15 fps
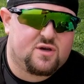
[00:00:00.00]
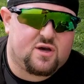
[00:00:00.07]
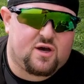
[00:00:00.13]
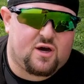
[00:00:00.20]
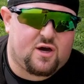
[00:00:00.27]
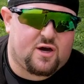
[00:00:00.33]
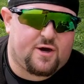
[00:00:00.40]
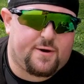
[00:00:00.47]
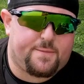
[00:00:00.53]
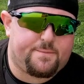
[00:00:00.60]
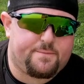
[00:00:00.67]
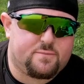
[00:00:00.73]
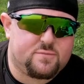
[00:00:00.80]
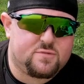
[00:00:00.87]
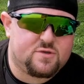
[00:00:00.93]

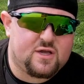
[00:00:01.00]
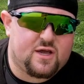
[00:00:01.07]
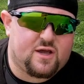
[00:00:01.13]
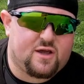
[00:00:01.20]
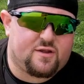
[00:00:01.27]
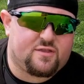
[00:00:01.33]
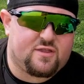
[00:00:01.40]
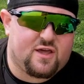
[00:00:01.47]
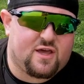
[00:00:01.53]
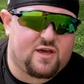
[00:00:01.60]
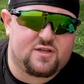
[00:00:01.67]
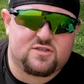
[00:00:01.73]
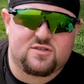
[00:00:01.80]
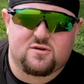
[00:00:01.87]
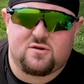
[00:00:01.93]
And the
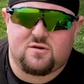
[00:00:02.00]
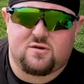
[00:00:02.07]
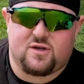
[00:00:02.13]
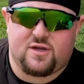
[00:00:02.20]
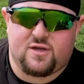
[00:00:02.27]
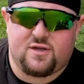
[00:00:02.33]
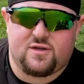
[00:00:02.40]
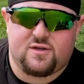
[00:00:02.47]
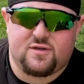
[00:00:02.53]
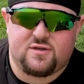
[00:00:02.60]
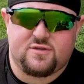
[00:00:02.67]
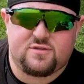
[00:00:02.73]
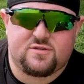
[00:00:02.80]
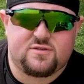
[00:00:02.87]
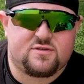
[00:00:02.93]
answer
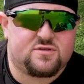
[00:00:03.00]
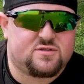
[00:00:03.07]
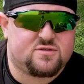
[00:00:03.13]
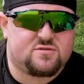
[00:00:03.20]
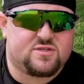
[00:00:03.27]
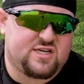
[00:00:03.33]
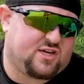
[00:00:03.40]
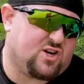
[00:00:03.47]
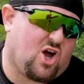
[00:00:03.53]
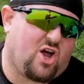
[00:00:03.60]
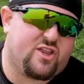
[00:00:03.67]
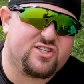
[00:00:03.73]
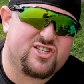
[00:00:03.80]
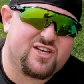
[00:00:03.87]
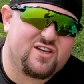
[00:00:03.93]
is
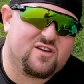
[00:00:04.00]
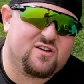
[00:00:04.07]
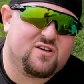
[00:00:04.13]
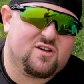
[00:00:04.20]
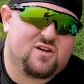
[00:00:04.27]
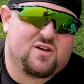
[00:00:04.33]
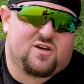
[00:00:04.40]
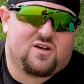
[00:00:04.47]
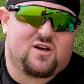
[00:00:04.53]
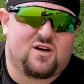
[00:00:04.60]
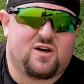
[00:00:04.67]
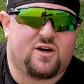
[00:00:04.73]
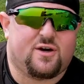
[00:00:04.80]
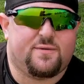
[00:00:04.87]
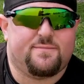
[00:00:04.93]
technology.
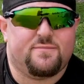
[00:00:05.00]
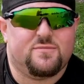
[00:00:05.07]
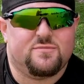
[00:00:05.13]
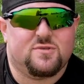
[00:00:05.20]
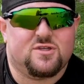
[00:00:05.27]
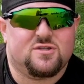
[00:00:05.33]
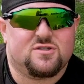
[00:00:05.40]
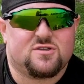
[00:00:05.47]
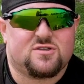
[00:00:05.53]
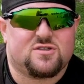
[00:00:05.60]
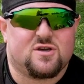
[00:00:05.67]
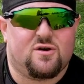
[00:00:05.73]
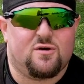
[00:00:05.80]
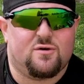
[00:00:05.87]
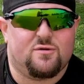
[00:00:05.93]
Um,
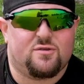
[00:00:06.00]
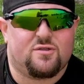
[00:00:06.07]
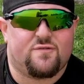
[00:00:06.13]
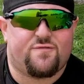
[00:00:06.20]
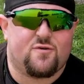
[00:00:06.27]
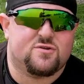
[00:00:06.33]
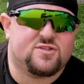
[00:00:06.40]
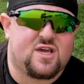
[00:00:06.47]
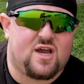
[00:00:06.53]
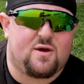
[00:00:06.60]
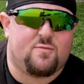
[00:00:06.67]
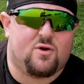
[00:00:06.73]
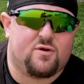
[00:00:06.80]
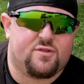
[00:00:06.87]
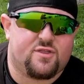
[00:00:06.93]
so the first
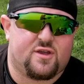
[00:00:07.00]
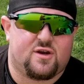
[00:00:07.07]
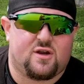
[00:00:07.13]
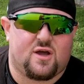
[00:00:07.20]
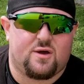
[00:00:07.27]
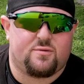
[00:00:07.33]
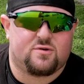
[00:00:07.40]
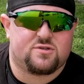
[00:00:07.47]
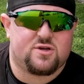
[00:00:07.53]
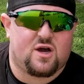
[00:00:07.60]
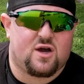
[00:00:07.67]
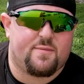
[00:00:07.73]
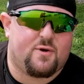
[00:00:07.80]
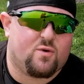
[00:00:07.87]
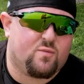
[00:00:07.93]
camera that I will
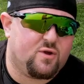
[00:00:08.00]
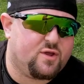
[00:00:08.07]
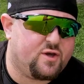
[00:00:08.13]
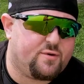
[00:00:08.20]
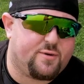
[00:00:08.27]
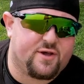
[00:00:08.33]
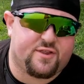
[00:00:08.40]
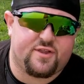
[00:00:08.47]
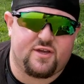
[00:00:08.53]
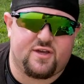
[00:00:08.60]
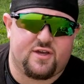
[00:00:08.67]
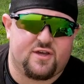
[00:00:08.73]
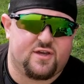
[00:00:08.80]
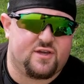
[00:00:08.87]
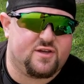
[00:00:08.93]
talk about really
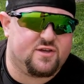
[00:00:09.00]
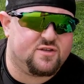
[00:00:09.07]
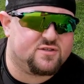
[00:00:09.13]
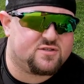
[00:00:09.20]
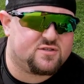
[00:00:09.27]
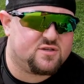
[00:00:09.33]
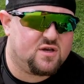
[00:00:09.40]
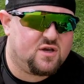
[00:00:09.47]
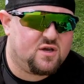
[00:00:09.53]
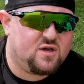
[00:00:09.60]
quickly is,